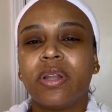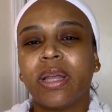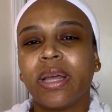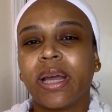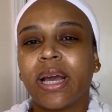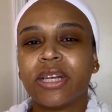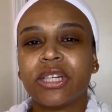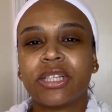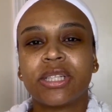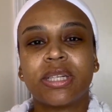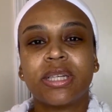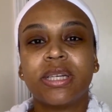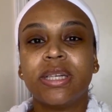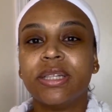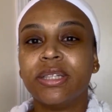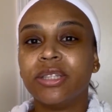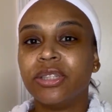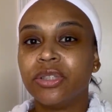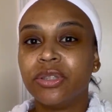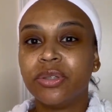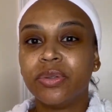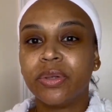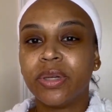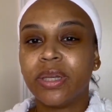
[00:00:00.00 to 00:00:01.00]
I just couldn't
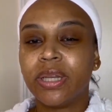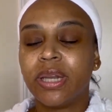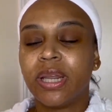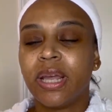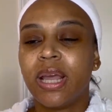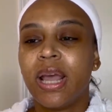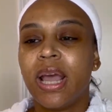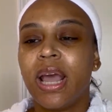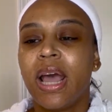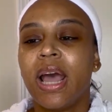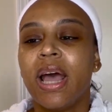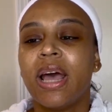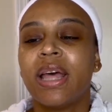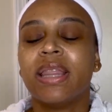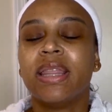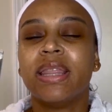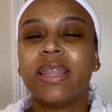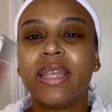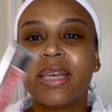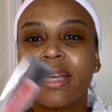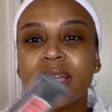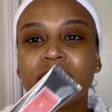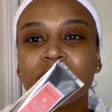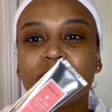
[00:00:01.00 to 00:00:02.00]
do it.
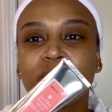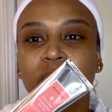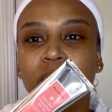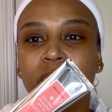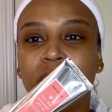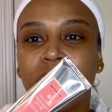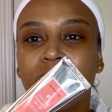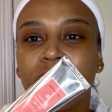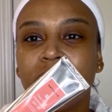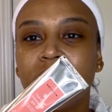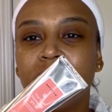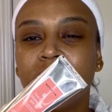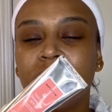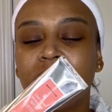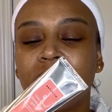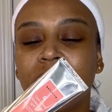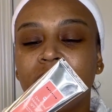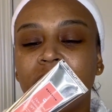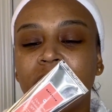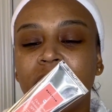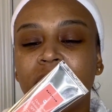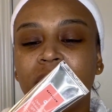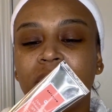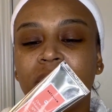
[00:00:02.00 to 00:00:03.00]
This one
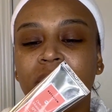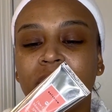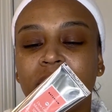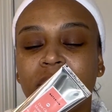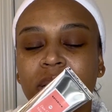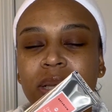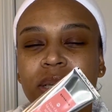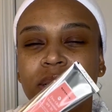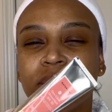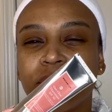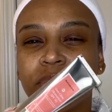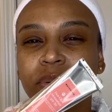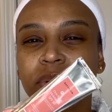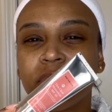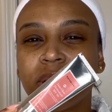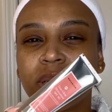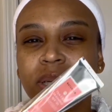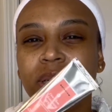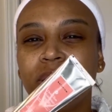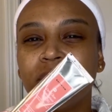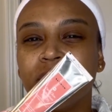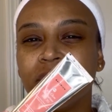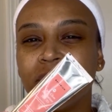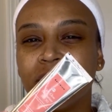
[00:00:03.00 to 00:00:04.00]
is really
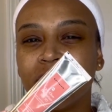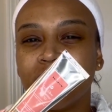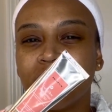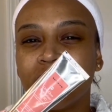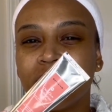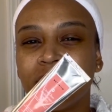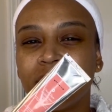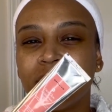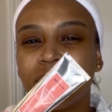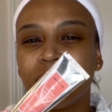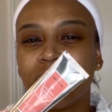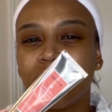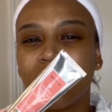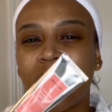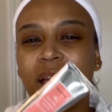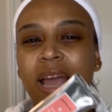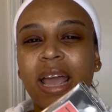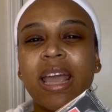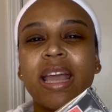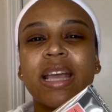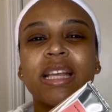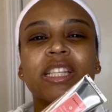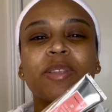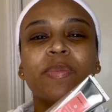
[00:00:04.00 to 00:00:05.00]
good.
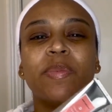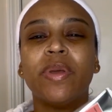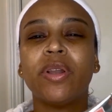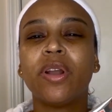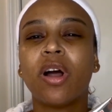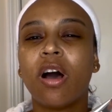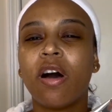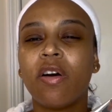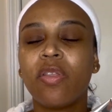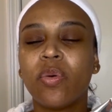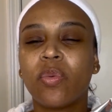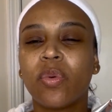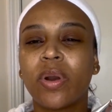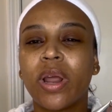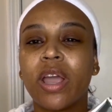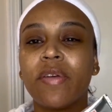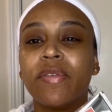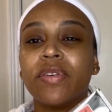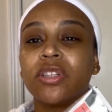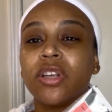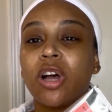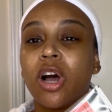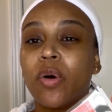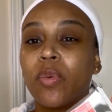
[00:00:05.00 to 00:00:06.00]
It's been all the rave. It's
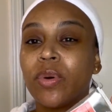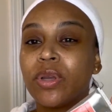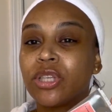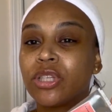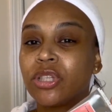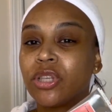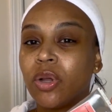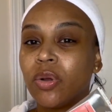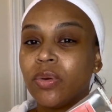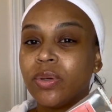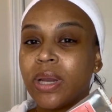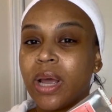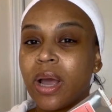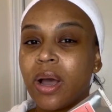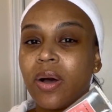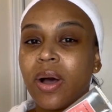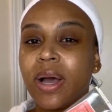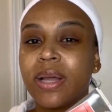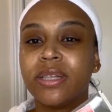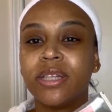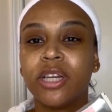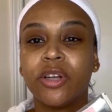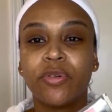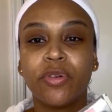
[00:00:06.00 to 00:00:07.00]
always sold out. I
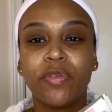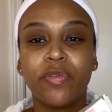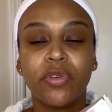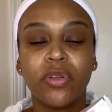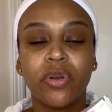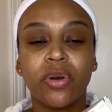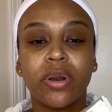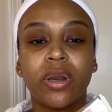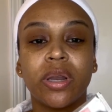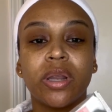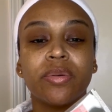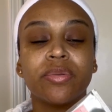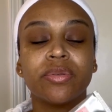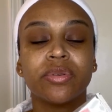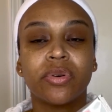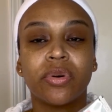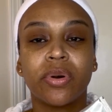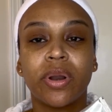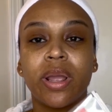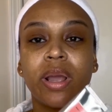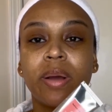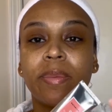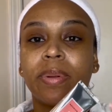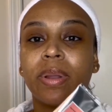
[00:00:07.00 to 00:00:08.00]
did a review on it. It was great,
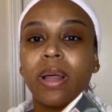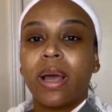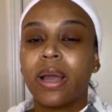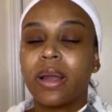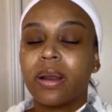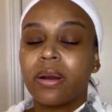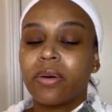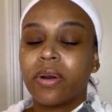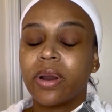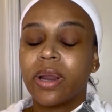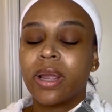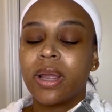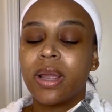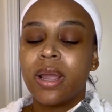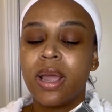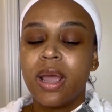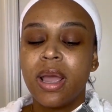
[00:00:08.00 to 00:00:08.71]
applied great.